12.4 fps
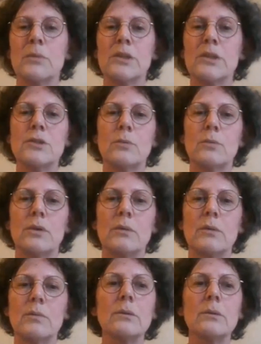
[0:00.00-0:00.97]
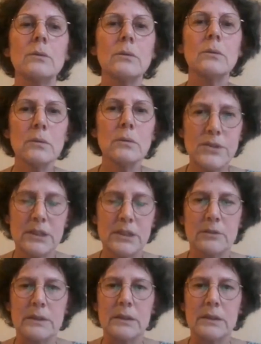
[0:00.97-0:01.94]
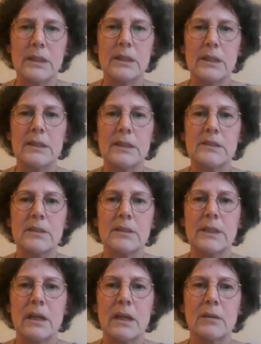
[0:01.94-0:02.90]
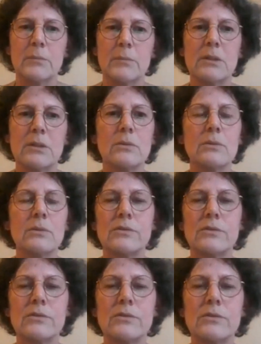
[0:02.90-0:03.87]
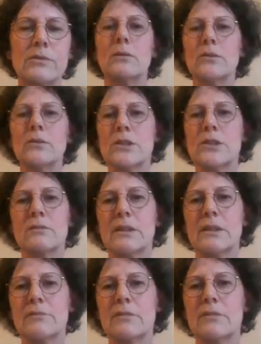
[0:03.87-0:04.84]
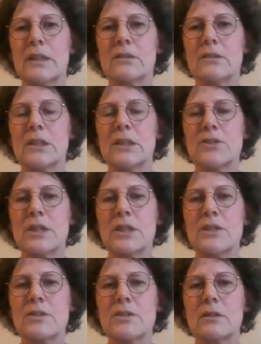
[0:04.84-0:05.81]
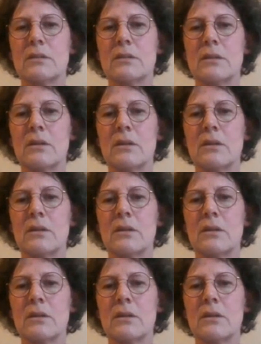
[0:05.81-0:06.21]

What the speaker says: but you work with all children in that area, because all children have a right on education.